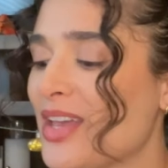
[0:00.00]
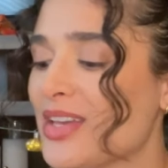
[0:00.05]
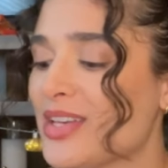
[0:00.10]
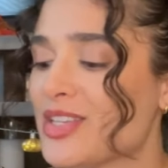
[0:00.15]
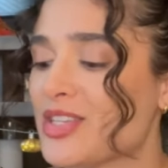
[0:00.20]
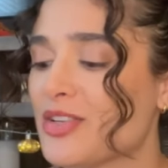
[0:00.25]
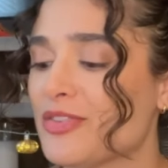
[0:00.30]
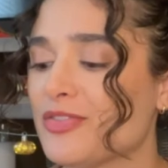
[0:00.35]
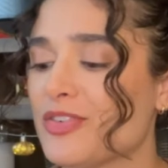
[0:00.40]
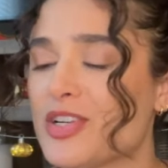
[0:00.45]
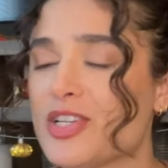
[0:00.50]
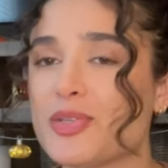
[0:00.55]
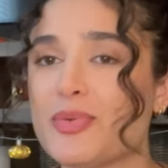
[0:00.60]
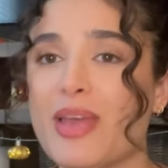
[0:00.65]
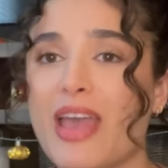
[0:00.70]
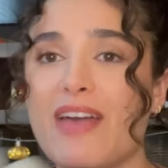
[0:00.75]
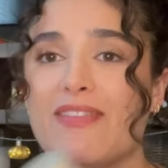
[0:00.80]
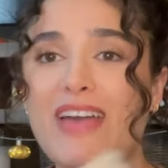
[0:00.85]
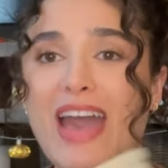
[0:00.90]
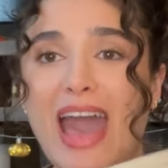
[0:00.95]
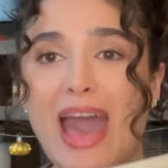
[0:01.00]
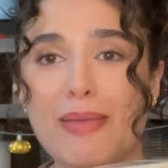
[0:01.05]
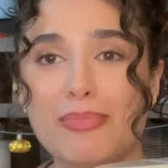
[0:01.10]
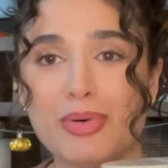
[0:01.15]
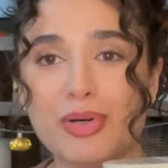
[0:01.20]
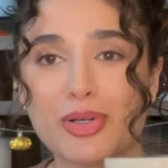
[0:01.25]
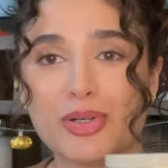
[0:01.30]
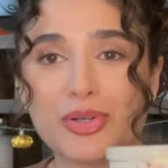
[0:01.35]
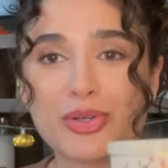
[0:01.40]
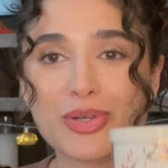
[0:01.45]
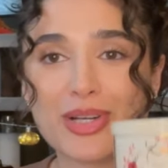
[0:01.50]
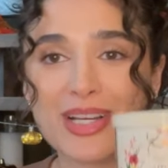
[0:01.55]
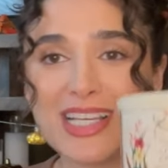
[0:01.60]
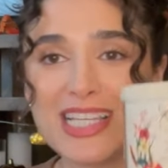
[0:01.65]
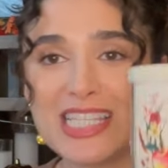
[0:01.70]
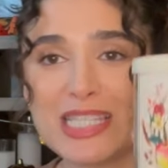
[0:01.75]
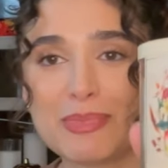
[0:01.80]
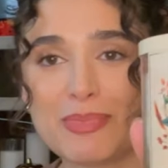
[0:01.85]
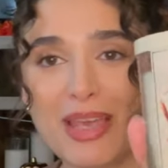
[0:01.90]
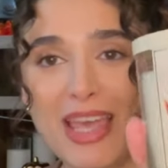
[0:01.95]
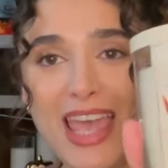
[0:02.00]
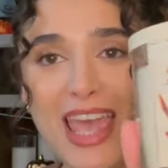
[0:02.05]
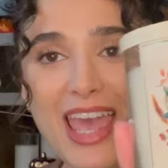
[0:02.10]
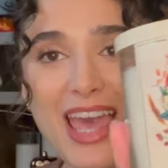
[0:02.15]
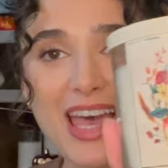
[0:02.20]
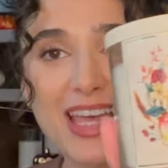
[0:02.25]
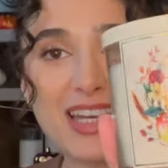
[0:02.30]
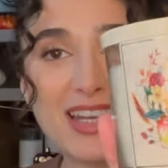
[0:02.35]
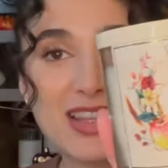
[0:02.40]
So first we have Apple Crisp, and